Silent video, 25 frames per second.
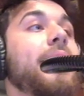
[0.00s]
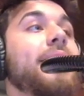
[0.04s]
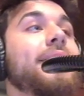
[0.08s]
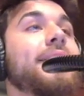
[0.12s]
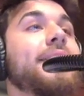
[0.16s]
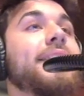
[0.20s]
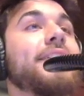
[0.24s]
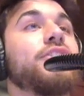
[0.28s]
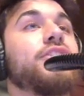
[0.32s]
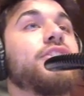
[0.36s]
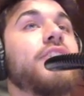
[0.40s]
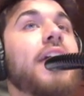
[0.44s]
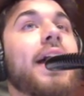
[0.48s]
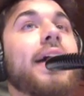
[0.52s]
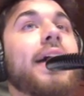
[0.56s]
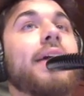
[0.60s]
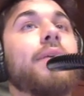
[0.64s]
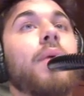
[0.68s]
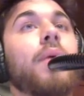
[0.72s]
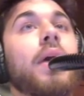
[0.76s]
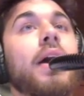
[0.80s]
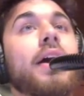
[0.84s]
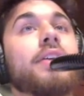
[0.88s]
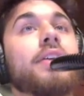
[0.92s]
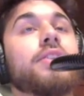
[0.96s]
the
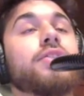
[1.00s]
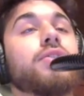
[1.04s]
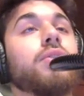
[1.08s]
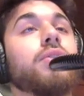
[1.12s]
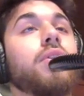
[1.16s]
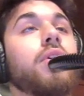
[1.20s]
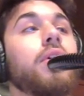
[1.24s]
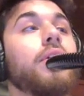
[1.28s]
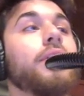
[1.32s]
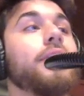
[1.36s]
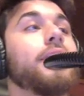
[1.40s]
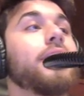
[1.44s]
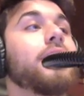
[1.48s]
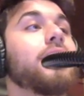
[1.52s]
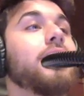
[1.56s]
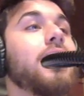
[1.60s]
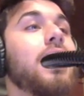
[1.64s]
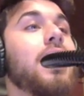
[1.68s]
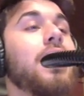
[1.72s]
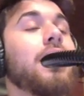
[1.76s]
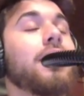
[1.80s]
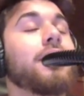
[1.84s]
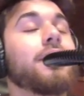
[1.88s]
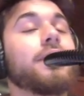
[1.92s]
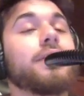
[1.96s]
Jaguars are on the
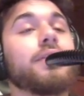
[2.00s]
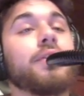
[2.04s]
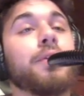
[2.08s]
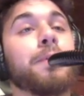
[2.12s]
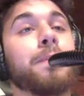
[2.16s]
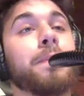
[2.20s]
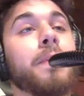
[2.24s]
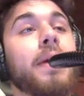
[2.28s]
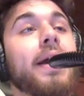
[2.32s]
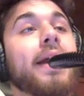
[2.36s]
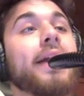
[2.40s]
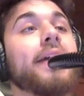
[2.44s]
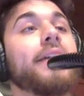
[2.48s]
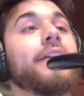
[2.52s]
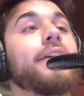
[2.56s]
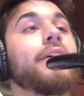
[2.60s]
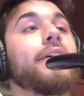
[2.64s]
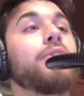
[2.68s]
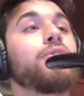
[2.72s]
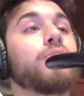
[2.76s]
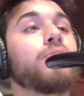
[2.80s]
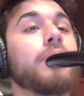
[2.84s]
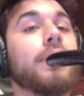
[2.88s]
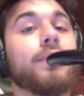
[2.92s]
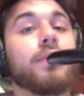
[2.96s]
clock. They're probably gonna go
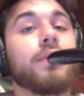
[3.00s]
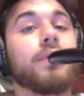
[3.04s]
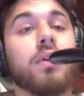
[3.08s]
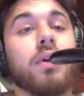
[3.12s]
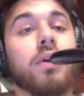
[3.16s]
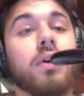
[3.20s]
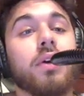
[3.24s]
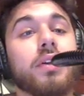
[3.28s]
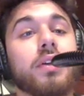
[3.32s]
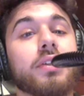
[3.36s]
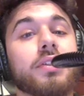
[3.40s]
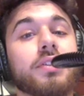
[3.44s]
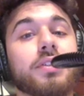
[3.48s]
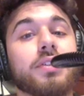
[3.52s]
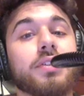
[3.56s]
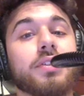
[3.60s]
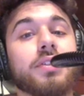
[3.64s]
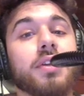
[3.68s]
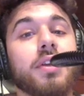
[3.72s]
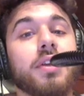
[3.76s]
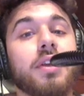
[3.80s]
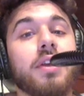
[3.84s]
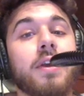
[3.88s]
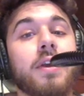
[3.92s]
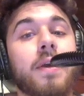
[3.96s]
Trevor Lawrence.
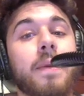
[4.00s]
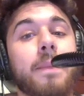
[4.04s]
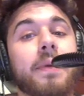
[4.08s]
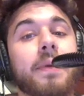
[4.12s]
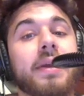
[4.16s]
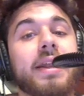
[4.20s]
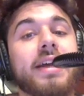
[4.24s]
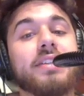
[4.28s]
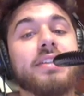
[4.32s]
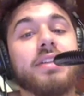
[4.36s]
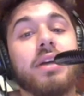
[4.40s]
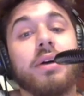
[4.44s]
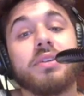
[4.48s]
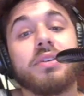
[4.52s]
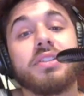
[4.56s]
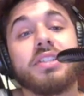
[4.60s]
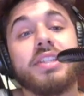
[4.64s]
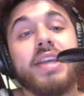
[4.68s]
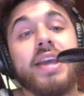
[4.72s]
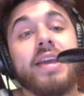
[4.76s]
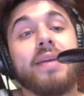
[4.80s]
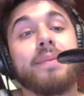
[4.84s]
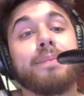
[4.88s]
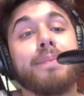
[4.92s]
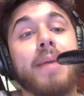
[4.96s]
But as I was
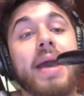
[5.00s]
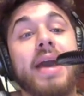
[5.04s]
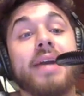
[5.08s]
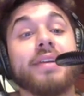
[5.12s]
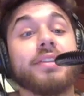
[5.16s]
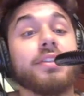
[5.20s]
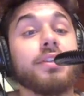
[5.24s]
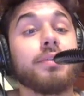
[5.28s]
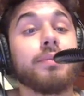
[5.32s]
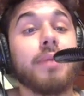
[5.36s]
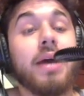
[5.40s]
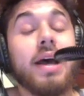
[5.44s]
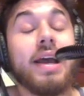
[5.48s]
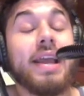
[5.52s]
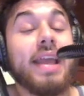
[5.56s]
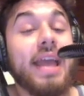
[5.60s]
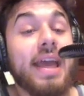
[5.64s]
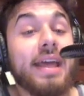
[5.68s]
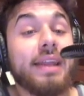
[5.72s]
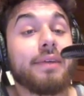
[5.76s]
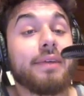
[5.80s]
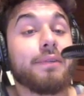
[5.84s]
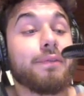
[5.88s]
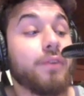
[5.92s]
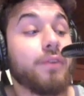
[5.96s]
saying, back to my
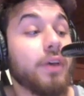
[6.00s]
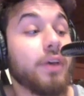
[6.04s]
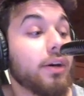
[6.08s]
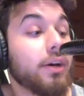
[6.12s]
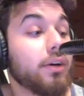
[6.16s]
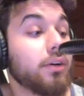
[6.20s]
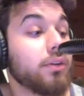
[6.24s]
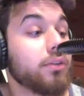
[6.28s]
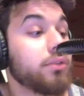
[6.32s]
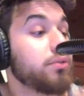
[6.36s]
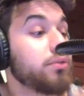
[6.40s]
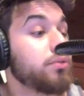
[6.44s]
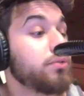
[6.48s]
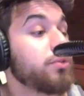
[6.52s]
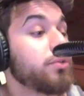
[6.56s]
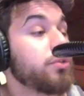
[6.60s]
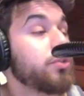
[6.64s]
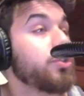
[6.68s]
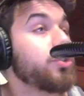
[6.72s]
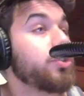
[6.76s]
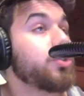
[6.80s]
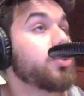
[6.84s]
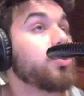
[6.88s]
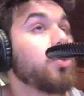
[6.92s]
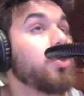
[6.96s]
NFL
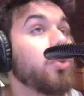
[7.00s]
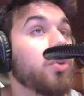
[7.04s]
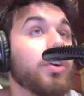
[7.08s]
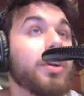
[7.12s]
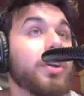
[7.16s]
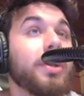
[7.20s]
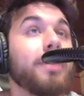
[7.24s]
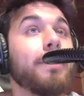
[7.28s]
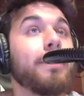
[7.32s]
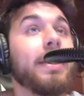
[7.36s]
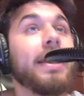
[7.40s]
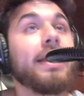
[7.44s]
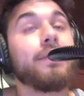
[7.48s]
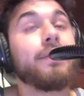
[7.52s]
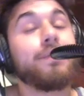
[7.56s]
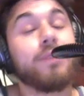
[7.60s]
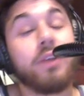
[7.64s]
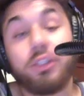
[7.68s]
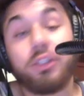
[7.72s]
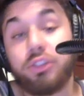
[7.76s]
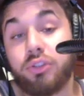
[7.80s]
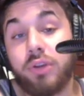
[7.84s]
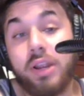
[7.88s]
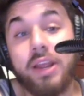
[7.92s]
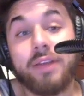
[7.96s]
story, my
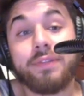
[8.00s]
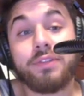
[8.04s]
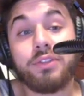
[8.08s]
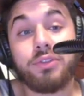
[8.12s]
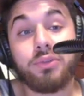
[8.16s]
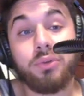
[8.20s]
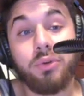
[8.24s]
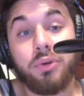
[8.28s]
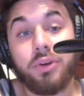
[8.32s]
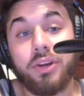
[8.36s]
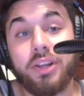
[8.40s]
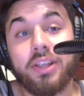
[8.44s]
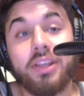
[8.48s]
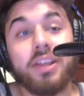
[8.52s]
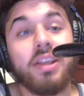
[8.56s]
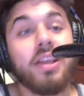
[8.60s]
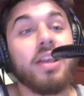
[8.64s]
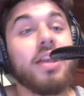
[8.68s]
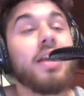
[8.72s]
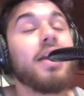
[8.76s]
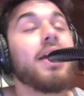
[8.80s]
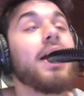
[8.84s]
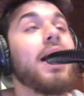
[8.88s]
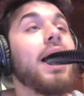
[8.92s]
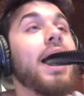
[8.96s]
NFL draft story.
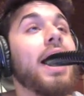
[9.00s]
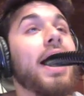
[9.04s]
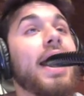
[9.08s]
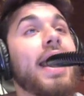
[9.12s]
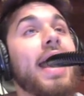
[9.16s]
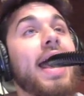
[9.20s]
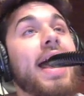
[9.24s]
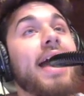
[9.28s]
I